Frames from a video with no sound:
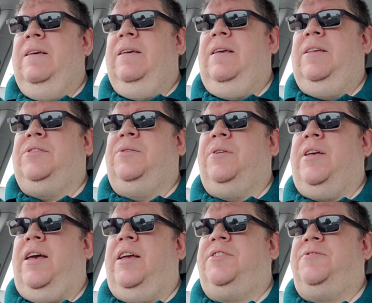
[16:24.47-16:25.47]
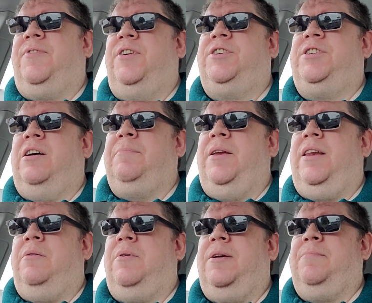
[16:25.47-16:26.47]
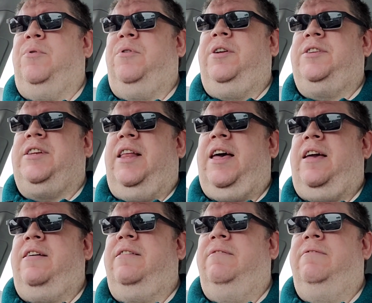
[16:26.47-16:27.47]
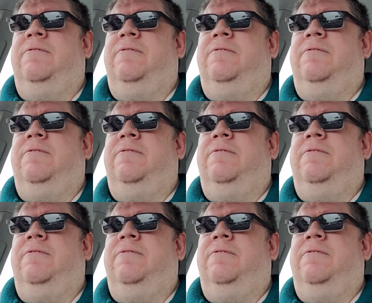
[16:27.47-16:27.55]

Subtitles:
It's okay. It's a fun job anyway. Bored as like.